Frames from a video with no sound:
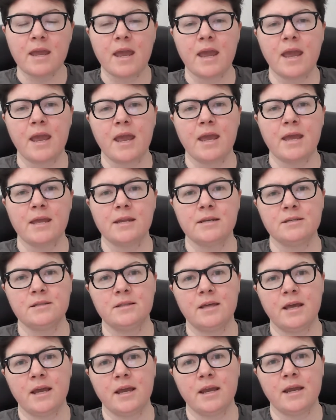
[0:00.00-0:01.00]
and
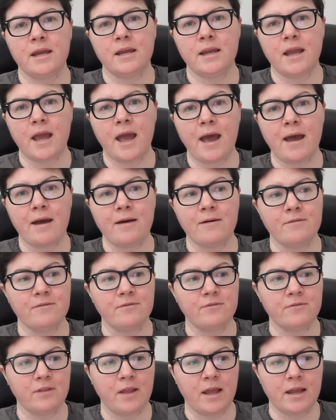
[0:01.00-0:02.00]
they
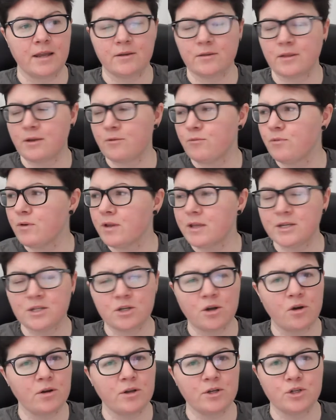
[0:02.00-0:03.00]
have, they really
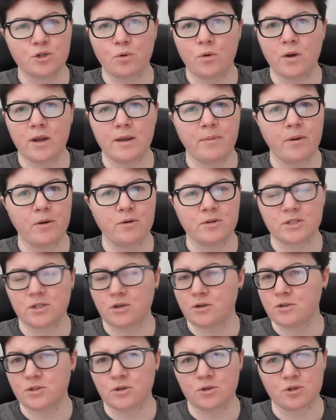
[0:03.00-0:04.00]
don't enjoy posting
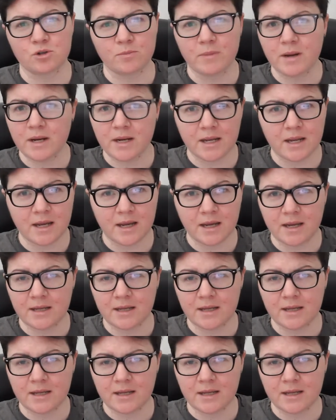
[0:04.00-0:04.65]
on social media.